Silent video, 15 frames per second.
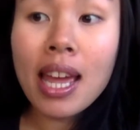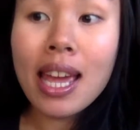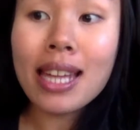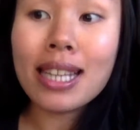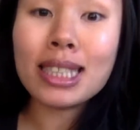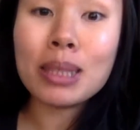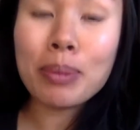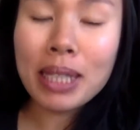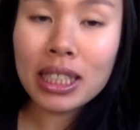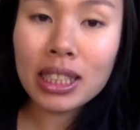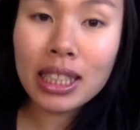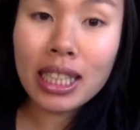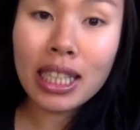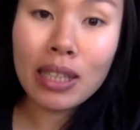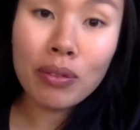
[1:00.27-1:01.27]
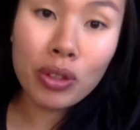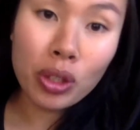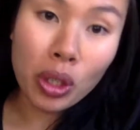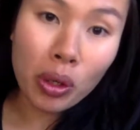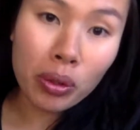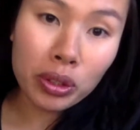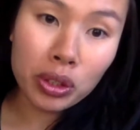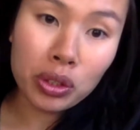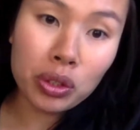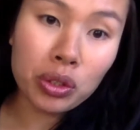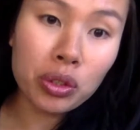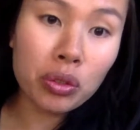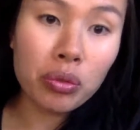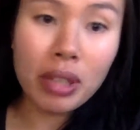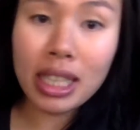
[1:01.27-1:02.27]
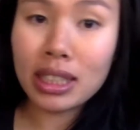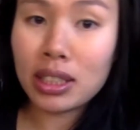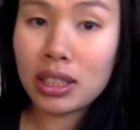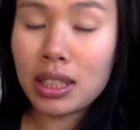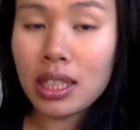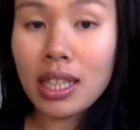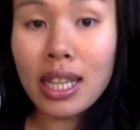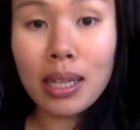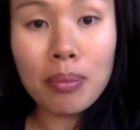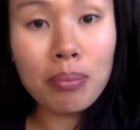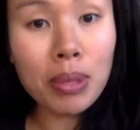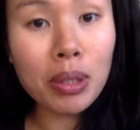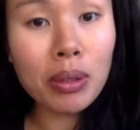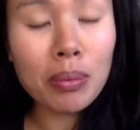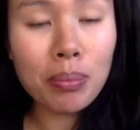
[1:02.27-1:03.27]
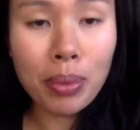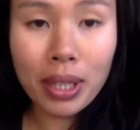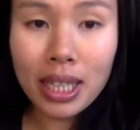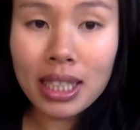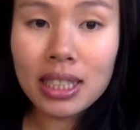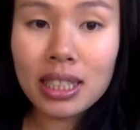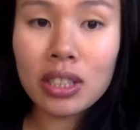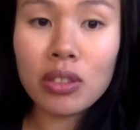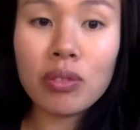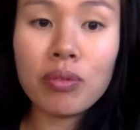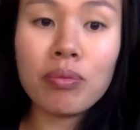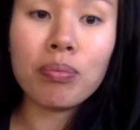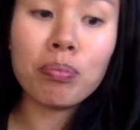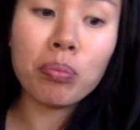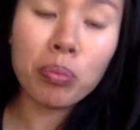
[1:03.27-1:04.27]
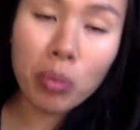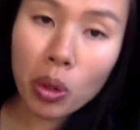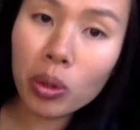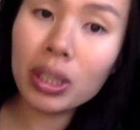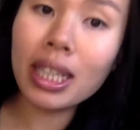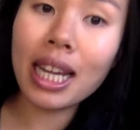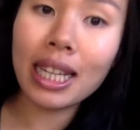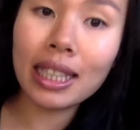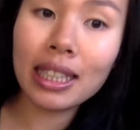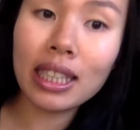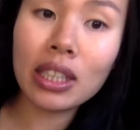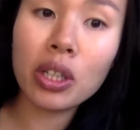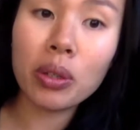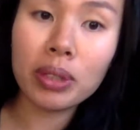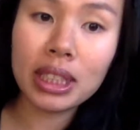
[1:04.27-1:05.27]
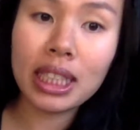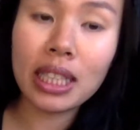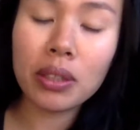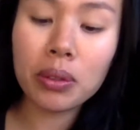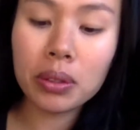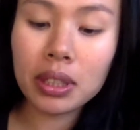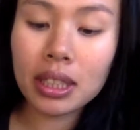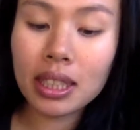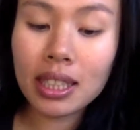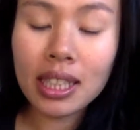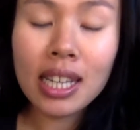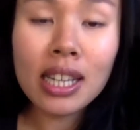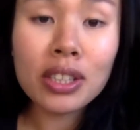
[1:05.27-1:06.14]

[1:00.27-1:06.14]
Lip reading: and especially if you go onto your runs to like Mill and Prez, you're more likely going to get audited.